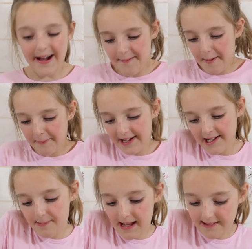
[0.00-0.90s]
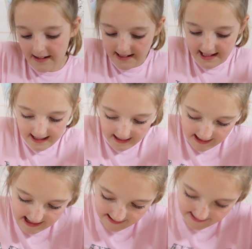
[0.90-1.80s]
Now I'm going to place our
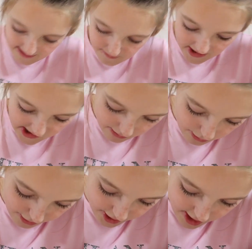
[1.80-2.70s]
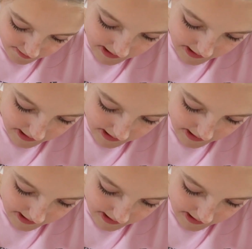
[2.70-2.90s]
key into the magic water.